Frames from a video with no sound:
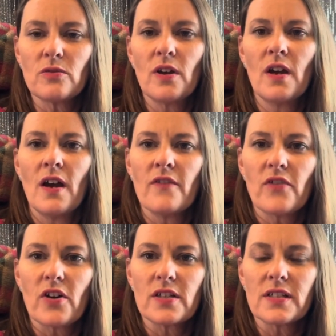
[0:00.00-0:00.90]
as
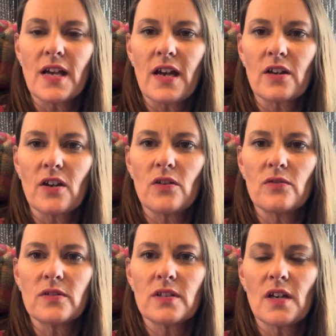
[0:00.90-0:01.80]
far as that
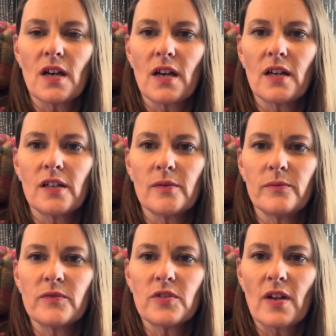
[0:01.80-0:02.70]
goes.
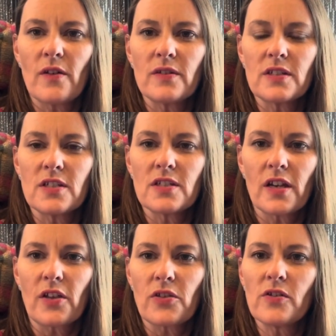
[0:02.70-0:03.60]
So that was just
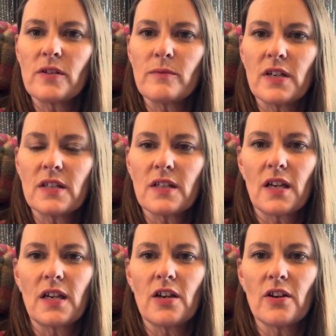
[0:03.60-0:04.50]
like a 30-minute
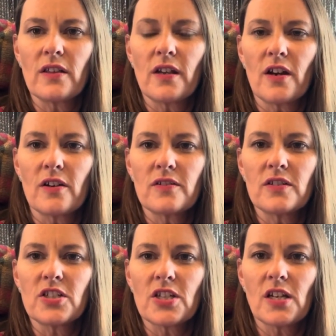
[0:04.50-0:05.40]
thing here and there,
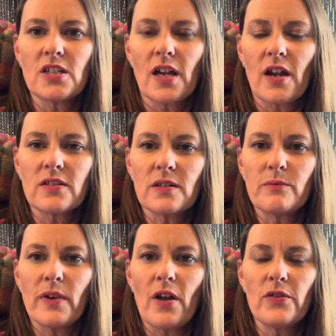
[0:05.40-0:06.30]
just changing out
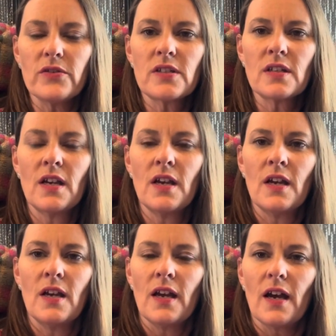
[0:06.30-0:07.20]
some belts.
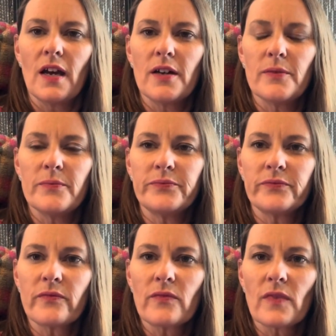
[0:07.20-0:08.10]

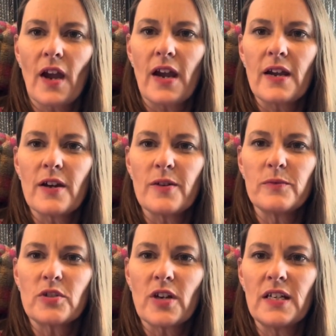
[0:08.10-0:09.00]
I
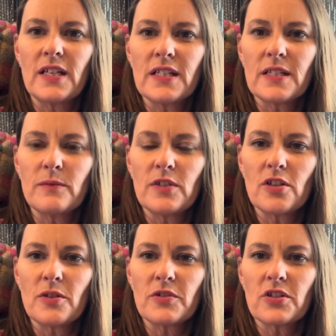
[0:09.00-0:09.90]
am trying to get some
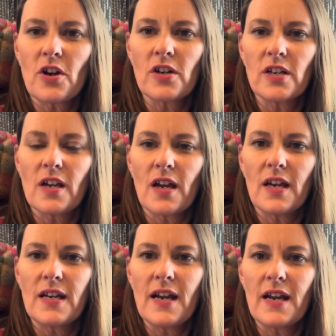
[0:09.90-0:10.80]
dinner started
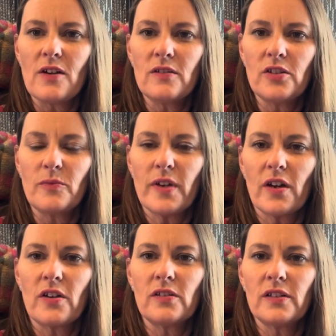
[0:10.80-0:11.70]
now, a little
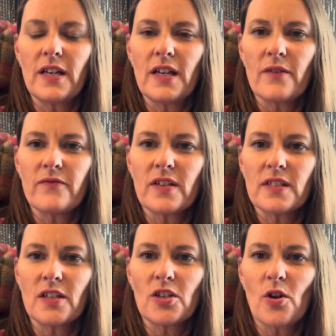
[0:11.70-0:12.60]
bit early, and I'm
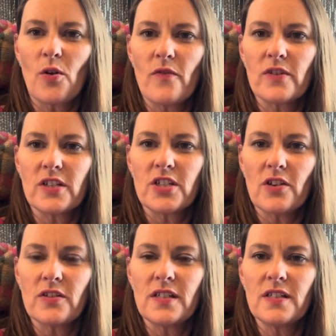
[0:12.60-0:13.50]
fixing to go over to
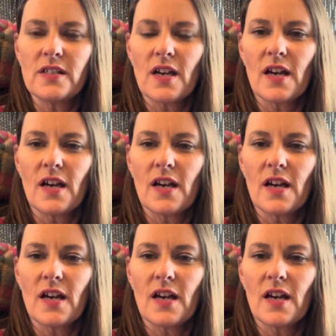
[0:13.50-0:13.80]
Chelsea's